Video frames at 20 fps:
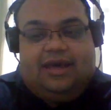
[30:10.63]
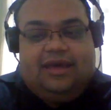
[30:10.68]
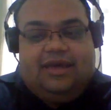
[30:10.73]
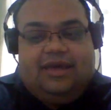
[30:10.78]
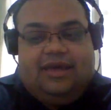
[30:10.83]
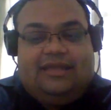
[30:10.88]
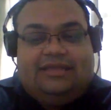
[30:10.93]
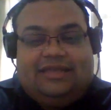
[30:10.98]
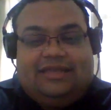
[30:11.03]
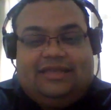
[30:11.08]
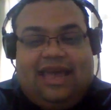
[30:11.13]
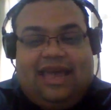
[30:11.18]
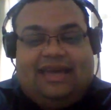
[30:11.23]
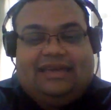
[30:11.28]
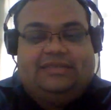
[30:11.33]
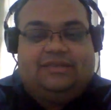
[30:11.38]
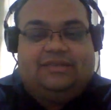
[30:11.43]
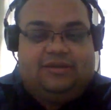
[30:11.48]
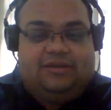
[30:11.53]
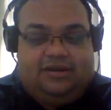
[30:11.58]
in a
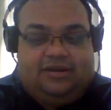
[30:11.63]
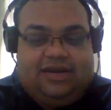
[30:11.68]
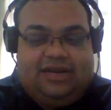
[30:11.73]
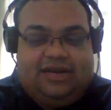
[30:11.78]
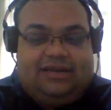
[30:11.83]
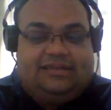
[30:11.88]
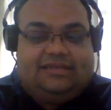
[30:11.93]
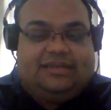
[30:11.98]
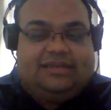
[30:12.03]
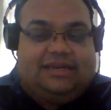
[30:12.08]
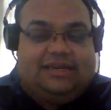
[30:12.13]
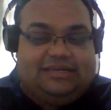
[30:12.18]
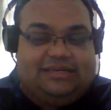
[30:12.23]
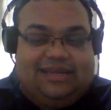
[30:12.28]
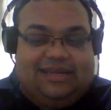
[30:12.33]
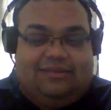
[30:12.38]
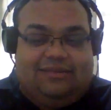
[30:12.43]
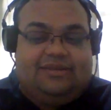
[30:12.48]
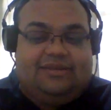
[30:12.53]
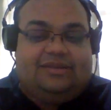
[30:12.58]
test, or you can discuss
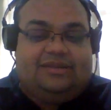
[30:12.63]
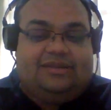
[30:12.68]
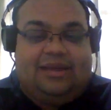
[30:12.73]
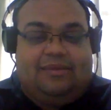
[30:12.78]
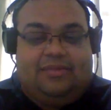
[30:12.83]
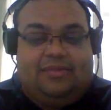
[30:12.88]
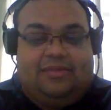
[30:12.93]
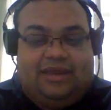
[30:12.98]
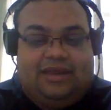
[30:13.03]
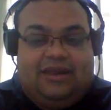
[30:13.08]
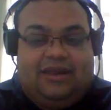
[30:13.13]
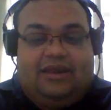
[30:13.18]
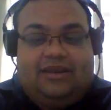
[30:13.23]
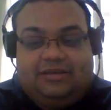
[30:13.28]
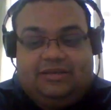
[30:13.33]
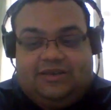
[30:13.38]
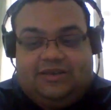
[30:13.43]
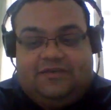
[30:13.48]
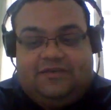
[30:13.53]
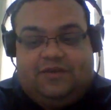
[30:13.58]
them in an
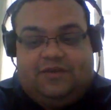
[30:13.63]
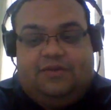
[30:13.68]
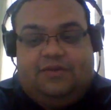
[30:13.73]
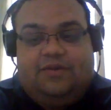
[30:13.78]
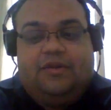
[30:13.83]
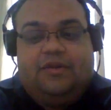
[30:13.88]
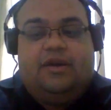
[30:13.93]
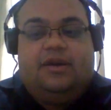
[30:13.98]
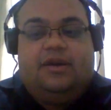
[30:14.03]
interview.